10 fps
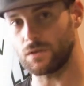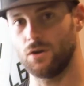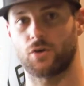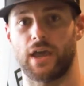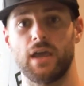
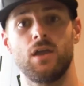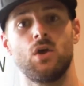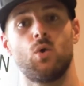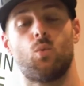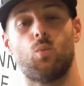Okay,
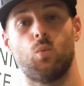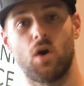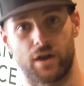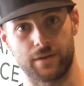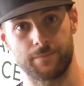
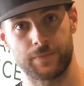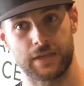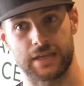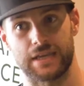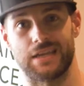one
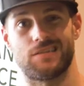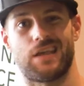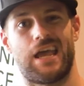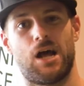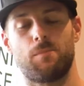is
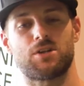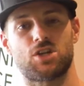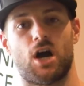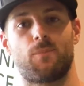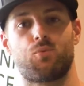how much
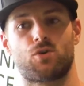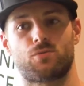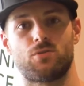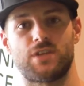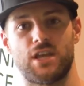upward
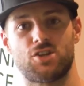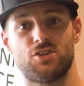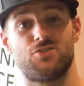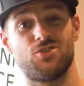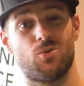rotation
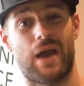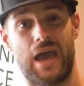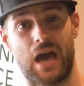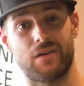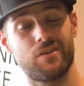do you
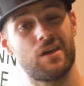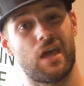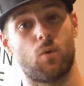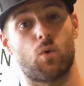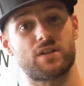have
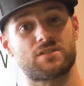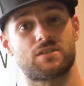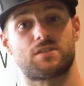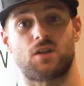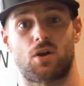and what is the
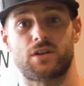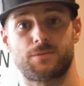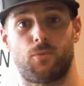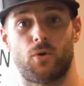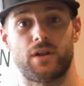starting
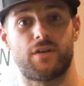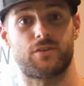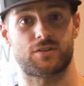point of your